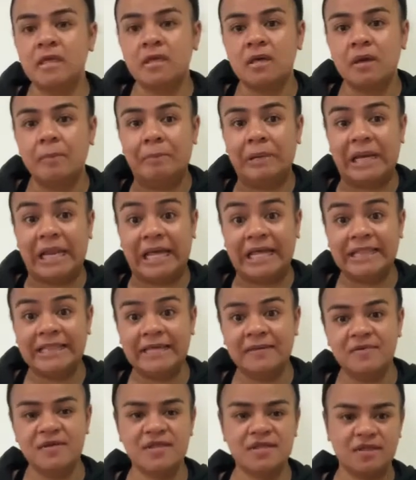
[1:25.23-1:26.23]
plant
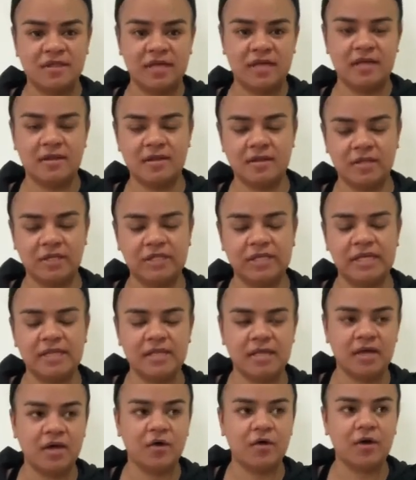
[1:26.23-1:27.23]
them so they can slowly see
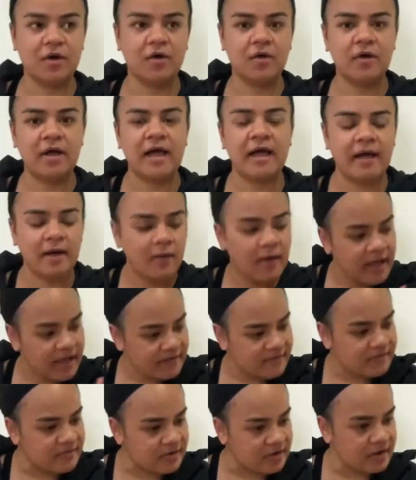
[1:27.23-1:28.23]
it grow.
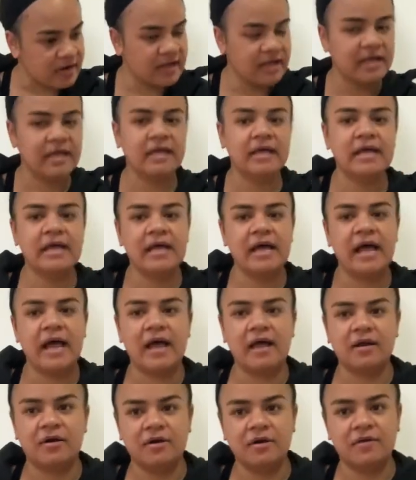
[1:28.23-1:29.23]
However, I
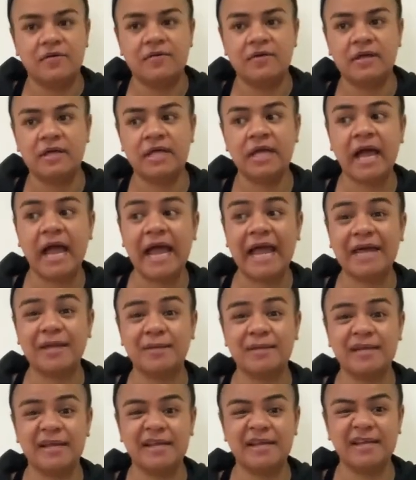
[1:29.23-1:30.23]
don't know, I
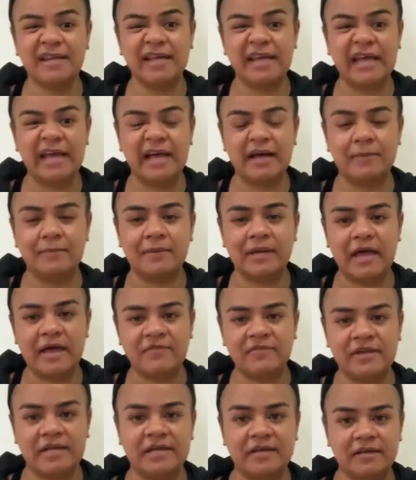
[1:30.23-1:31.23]
accidentally left
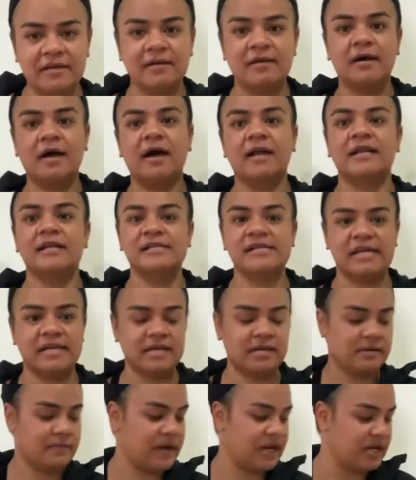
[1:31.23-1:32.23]
it unattended
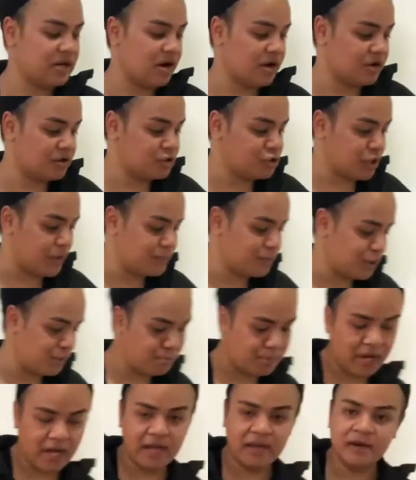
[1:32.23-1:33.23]
and my daughter dropped her
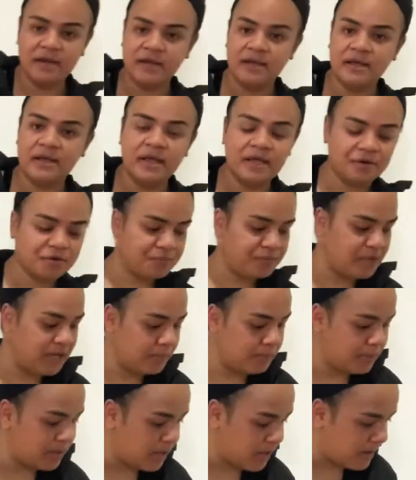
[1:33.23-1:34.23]
pot and her pink
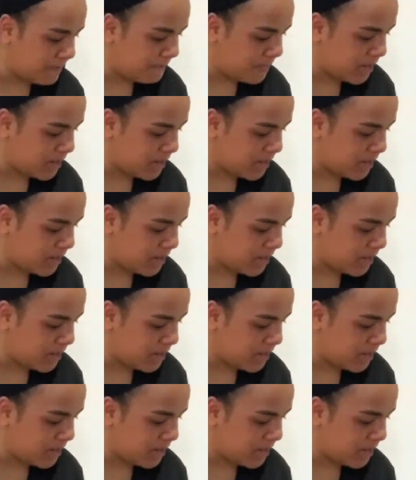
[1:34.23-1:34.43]
pot